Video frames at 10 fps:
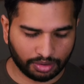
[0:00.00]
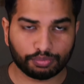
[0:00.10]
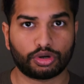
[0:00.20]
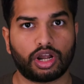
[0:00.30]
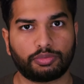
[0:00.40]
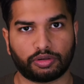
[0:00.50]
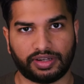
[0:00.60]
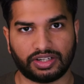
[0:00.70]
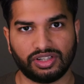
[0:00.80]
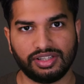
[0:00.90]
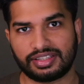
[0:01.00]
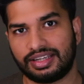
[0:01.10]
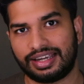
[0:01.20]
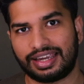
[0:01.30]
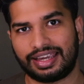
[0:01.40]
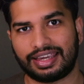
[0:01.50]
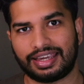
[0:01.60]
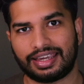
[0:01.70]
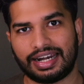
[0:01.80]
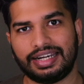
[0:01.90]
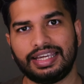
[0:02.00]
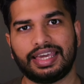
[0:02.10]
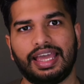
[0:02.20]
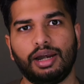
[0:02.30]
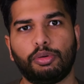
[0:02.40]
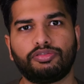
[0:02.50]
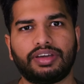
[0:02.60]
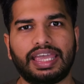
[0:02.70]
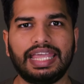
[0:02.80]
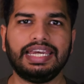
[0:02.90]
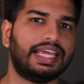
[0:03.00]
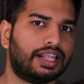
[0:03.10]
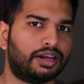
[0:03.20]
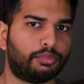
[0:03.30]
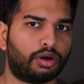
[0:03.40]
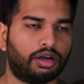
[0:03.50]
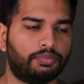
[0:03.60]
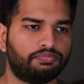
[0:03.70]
Product professionals can take help of any LLM model